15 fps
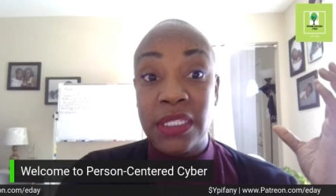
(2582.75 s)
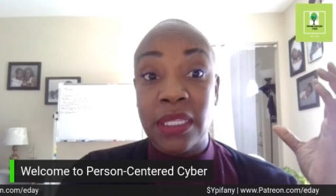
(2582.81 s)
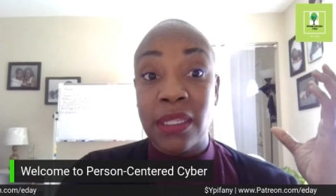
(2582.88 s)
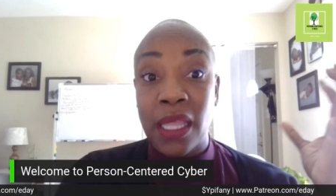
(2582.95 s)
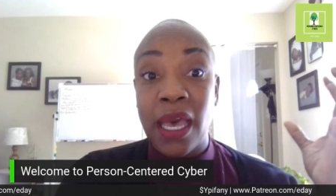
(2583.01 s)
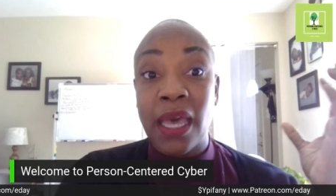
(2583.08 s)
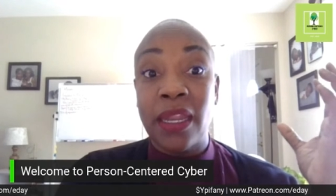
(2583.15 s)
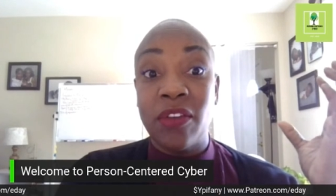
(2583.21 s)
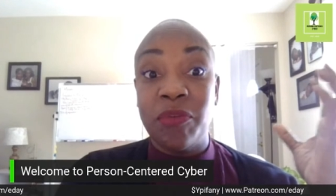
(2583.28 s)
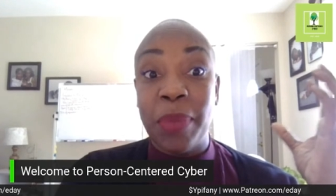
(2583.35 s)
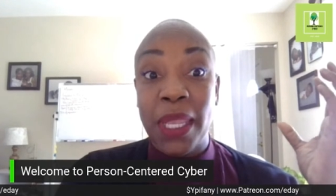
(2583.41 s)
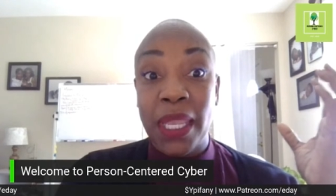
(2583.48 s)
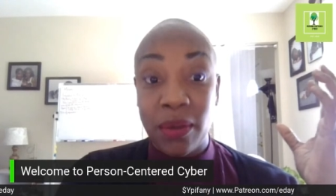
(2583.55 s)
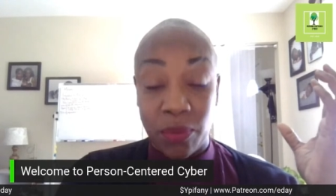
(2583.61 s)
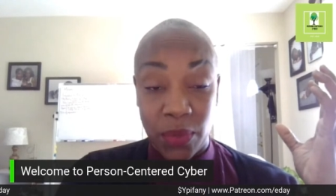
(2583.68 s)
takes a lot of
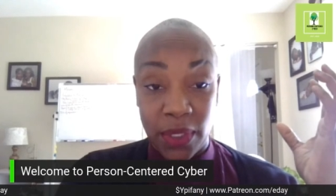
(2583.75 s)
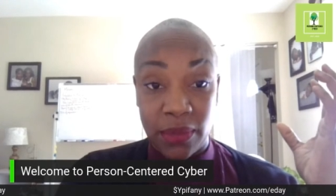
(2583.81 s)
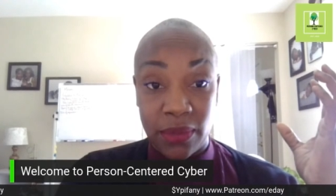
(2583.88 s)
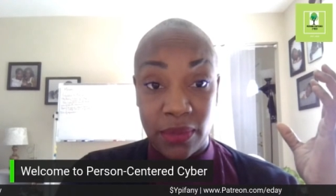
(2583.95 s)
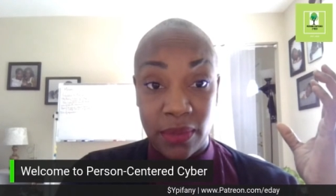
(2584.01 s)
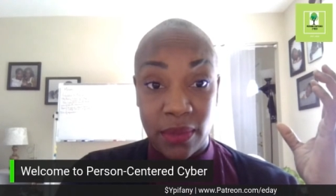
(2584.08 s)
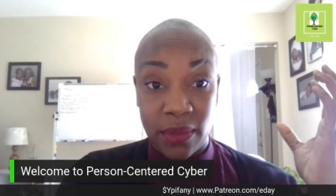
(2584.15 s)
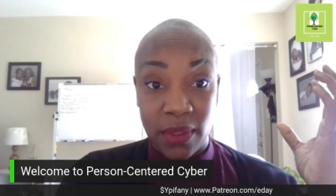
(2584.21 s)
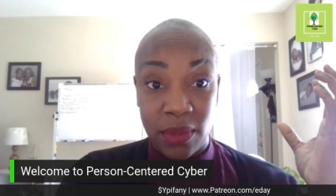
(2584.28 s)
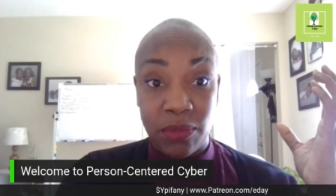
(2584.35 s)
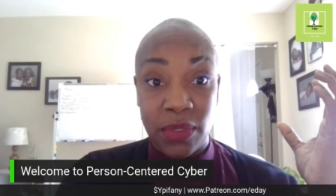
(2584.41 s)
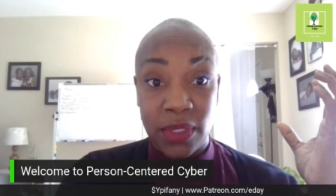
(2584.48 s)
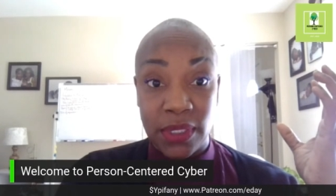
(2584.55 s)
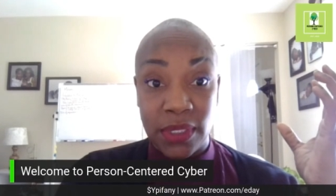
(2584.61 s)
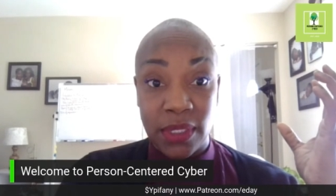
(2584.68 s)
bandwidth.
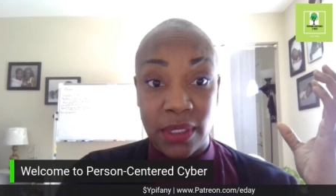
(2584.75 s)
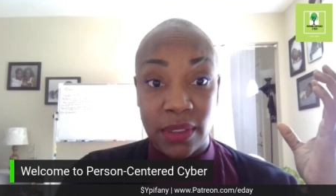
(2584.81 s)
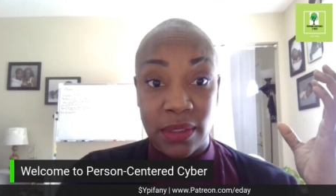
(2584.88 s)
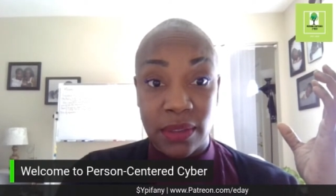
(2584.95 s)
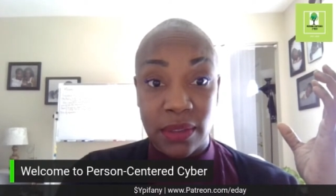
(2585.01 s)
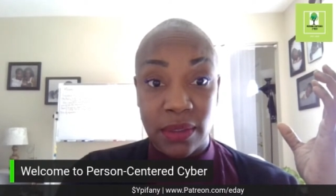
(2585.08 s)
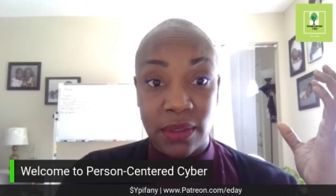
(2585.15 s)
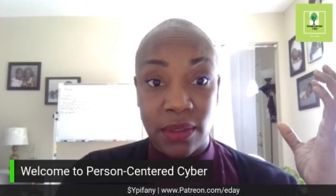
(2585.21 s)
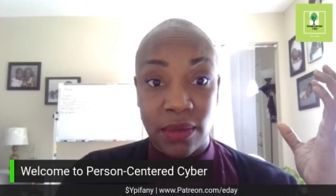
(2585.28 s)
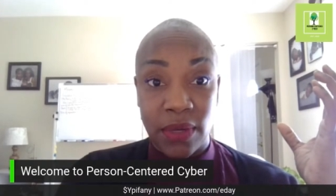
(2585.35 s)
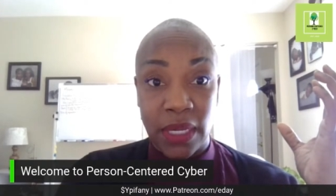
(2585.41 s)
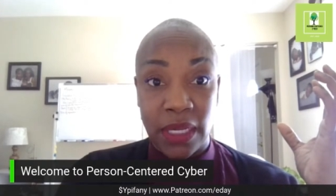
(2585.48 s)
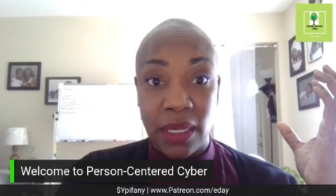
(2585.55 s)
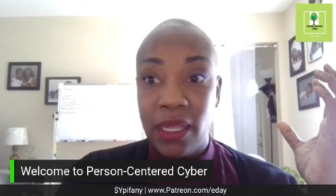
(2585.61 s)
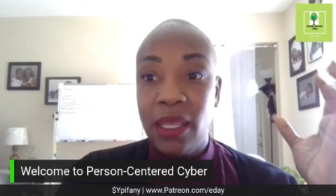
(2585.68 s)
It really does. All
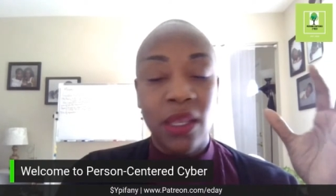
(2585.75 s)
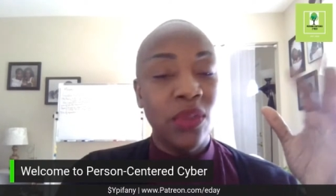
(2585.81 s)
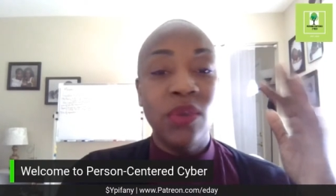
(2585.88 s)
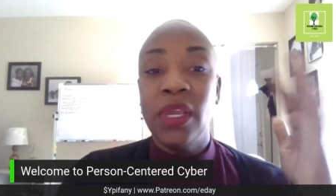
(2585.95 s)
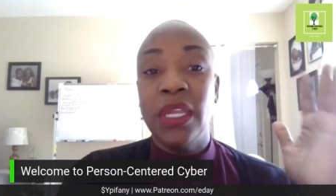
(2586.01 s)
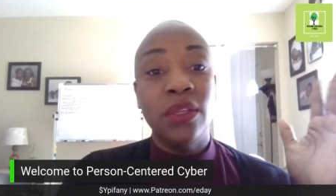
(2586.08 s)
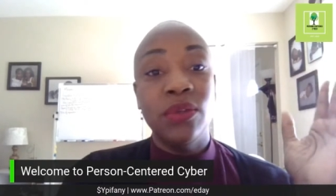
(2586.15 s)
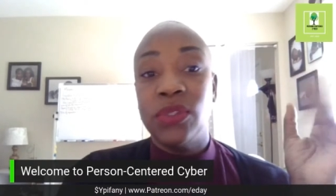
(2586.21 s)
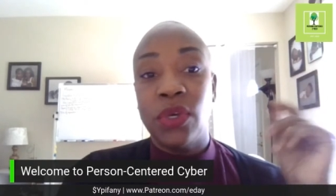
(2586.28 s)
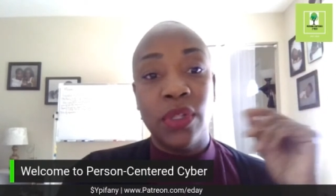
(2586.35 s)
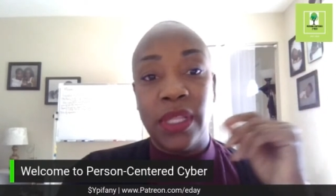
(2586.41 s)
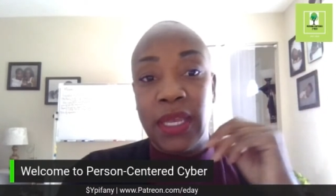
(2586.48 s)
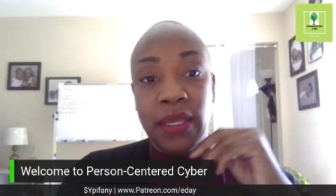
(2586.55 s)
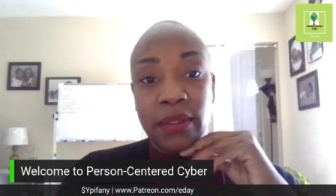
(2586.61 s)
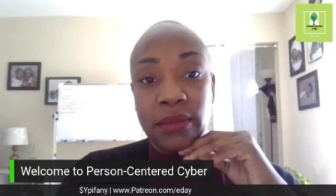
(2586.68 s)
right. You ain't got to use
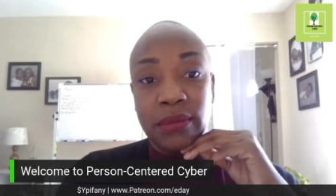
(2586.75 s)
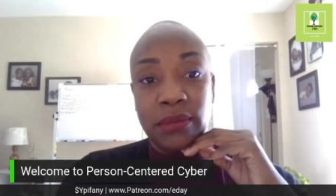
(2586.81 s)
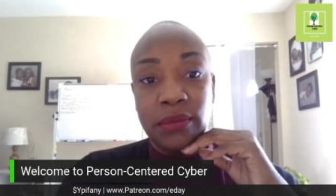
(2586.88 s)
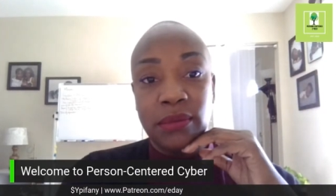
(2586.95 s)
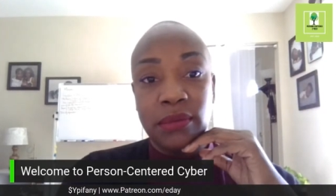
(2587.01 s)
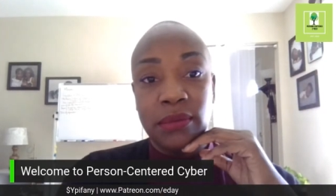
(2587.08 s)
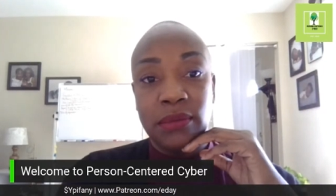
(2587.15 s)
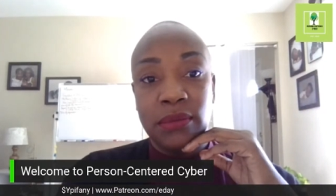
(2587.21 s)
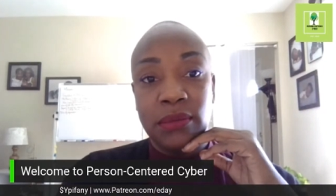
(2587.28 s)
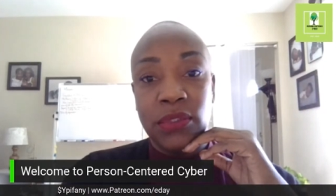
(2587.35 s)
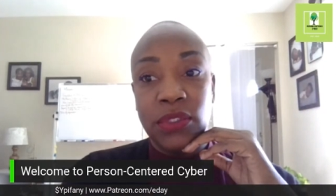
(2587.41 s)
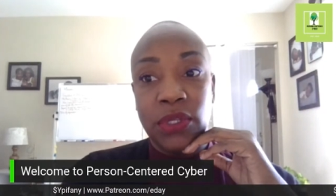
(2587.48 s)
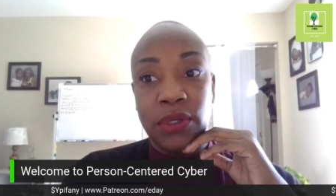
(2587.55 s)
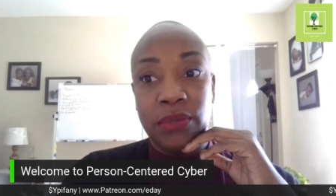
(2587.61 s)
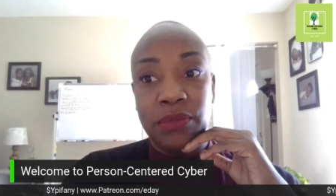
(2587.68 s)
all that.
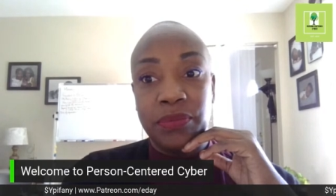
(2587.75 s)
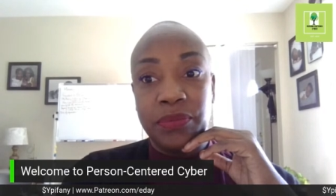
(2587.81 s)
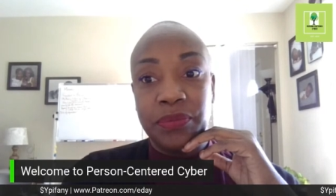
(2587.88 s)
You don't.